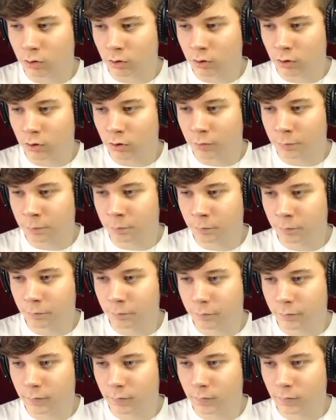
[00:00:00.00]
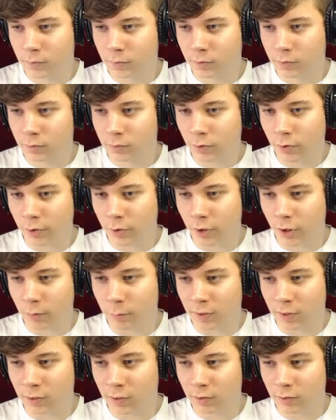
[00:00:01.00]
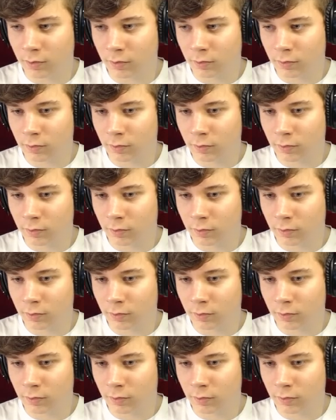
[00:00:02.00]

Um. Don't hurt me.